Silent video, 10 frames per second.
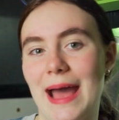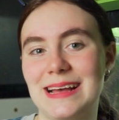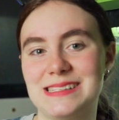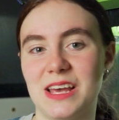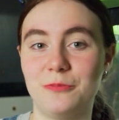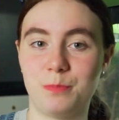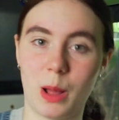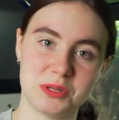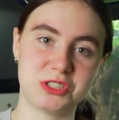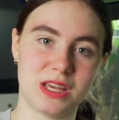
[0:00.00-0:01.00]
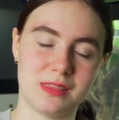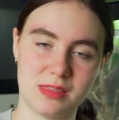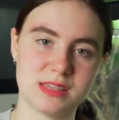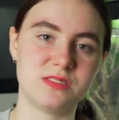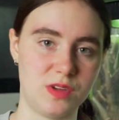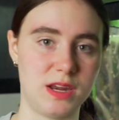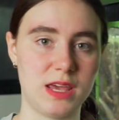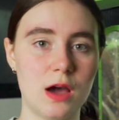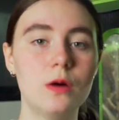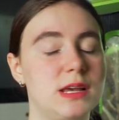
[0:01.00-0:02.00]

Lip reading: as of publishing this video,